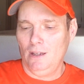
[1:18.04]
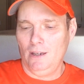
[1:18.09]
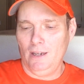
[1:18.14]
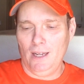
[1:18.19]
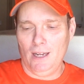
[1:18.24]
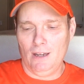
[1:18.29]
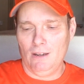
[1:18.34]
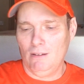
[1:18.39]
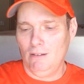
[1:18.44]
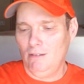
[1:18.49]

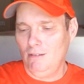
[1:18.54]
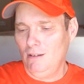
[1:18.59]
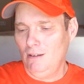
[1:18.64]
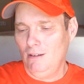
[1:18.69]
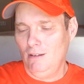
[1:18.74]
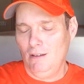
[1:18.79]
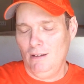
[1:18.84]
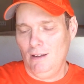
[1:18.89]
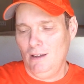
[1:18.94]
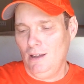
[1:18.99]
Now,
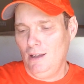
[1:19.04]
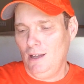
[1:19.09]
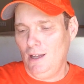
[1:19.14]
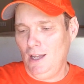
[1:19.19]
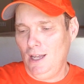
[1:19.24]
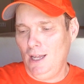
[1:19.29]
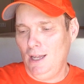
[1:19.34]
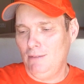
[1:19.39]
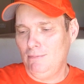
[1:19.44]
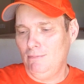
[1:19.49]

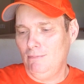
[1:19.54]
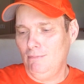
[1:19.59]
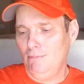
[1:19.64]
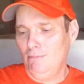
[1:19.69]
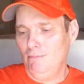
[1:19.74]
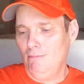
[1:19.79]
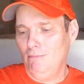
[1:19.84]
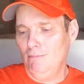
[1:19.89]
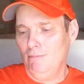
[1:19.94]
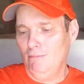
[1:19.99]

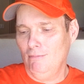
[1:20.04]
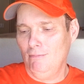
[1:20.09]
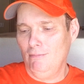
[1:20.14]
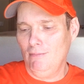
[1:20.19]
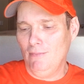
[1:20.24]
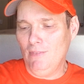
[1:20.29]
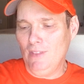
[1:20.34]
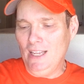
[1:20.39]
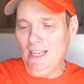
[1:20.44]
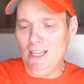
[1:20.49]

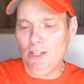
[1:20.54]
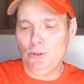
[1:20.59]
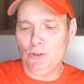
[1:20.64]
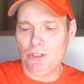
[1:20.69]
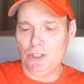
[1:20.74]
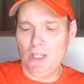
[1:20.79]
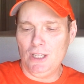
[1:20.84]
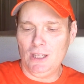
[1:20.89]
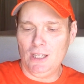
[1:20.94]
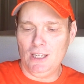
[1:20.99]
the
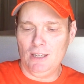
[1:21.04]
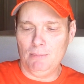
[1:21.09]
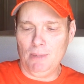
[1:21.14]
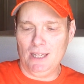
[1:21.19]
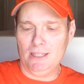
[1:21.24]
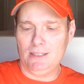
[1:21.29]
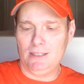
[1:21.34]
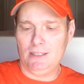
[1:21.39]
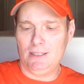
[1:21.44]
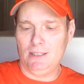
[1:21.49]
interesting thing
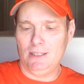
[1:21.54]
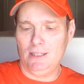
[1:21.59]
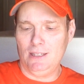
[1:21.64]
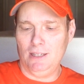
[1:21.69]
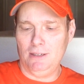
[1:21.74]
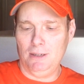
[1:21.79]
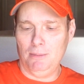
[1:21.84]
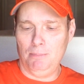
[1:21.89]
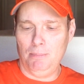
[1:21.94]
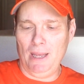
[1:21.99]
about
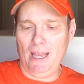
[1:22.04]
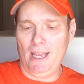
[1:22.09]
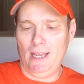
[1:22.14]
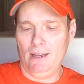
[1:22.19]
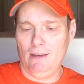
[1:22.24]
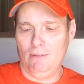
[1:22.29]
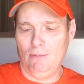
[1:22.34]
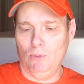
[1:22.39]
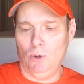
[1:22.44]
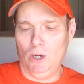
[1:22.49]
the
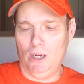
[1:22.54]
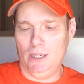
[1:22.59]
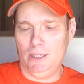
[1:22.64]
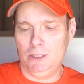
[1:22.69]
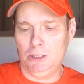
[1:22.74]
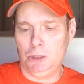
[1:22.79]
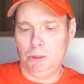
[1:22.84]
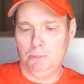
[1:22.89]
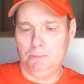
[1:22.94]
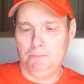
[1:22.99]
debate
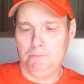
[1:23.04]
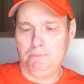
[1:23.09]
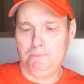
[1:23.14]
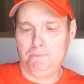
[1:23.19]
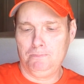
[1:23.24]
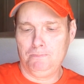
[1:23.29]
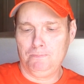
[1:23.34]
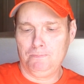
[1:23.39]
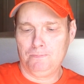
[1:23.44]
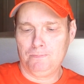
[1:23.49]
was
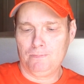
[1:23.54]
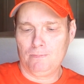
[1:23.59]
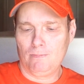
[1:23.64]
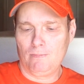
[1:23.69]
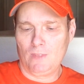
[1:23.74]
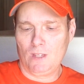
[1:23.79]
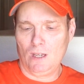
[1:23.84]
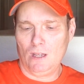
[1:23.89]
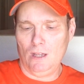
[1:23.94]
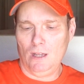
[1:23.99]

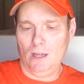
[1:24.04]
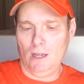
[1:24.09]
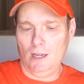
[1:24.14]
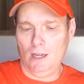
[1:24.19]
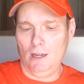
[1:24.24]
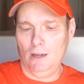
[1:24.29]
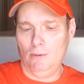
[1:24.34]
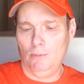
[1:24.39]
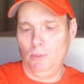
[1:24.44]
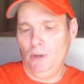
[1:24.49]

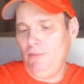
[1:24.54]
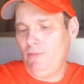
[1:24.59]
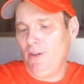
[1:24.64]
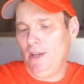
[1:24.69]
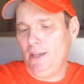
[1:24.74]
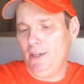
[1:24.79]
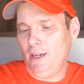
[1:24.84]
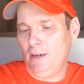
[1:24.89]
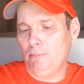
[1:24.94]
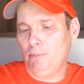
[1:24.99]
we
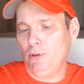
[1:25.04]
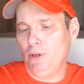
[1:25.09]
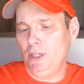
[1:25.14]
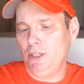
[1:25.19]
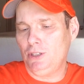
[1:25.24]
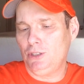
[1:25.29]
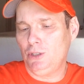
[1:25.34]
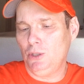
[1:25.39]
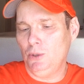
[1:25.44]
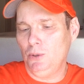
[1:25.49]
found out pretty
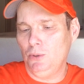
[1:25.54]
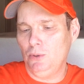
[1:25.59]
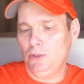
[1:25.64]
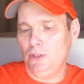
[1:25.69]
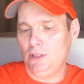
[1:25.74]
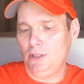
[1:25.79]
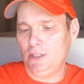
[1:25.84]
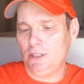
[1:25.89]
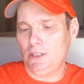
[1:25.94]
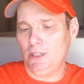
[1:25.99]
soon
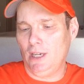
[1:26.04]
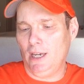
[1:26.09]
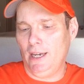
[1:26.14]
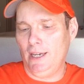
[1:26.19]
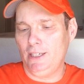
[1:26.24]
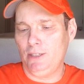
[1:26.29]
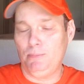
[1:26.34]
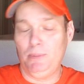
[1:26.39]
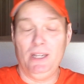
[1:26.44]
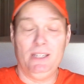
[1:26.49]
that this guy
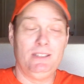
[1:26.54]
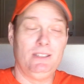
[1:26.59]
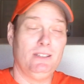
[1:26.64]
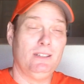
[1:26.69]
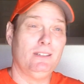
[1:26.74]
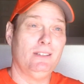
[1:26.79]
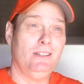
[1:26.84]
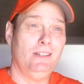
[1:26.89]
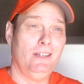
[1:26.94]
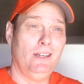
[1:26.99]
is
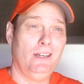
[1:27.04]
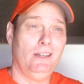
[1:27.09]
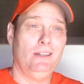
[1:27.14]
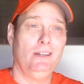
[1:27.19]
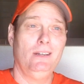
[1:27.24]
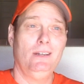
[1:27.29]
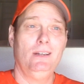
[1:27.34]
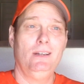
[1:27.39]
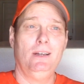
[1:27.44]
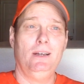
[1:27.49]
basically
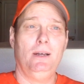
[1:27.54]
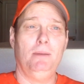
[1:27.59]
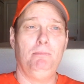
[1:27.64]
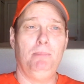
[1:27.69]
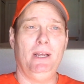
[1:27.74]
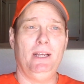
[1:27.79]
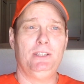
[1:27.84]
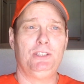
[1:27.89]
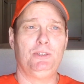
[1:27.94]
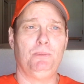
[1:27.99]
a
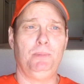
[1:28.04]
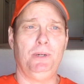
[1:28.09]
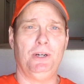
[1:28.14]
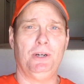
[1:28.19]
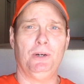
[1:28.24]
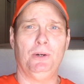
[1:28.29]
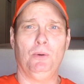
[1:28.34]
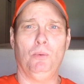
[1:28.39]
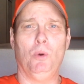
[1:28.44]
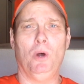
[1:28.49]
Ben
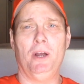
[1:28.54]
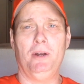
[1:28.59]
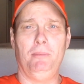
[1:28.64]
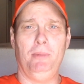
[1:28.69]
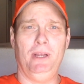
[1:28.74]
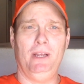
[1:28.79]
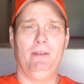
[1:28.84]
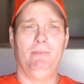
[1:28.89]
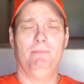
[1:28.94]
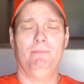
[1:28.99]
Shapiro
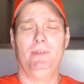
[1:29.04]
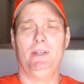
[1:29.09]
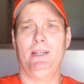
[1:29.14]
wannabe.